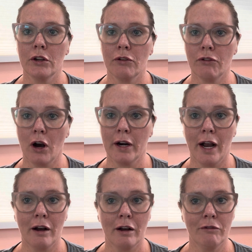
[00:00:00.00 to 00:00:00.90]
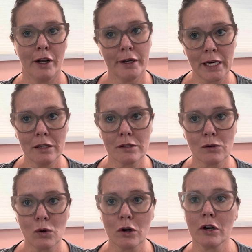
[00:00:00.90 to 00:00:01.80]
you've got to have a heat
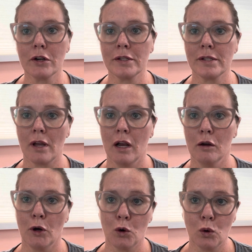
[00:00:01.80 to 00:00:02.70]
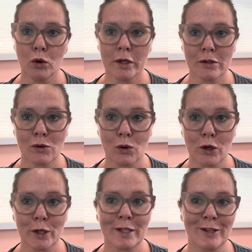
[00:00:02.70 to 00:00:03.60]
source, um, a cooling
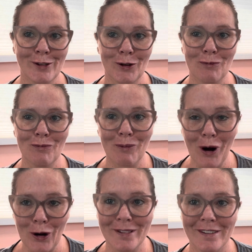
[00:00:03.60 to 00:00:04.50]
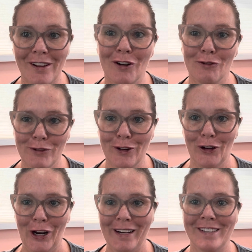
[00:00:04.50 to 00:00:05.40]
source, and so certain parts of the
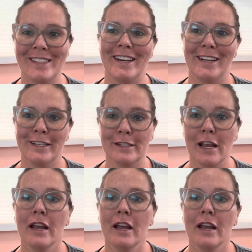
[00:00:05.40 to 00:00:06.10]
United States,